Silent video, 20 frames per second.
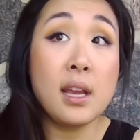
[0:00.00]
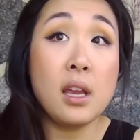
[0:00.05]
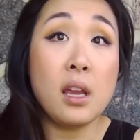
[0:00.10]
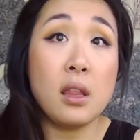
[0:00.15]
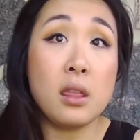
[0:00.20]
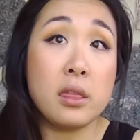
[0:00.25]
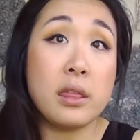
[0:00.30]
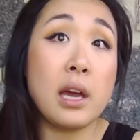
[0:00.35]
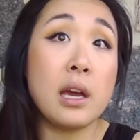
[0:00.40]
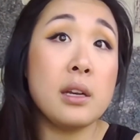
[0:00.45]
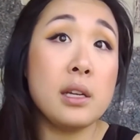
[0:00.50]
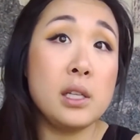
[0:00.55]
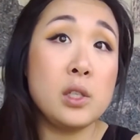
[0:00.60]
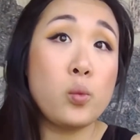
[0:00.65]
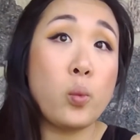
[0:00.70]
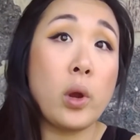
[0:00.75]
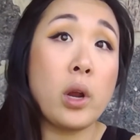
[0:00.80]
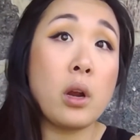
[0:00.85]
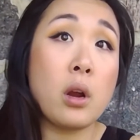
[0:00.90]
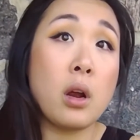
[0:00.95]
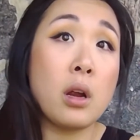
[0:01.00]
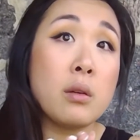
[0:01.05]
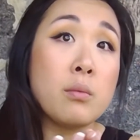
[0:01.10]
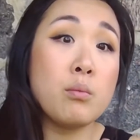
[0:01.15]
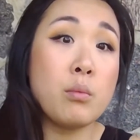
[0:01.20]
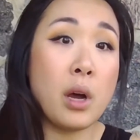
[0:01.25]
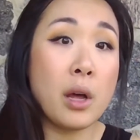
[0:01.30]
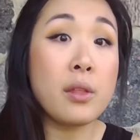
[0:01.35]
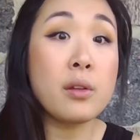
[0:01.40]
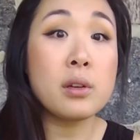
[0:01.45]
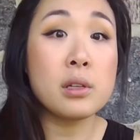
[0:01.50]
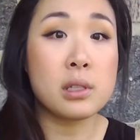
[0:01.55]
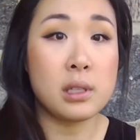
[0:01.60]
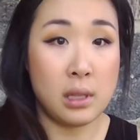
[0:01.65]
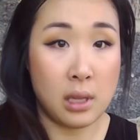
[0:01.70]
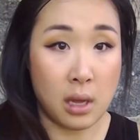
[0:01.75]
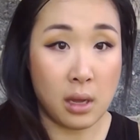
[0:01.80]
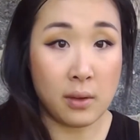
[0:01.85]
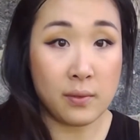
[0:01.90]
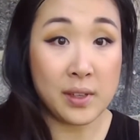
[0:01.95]
and that is where our mother's
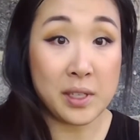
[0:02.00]
love is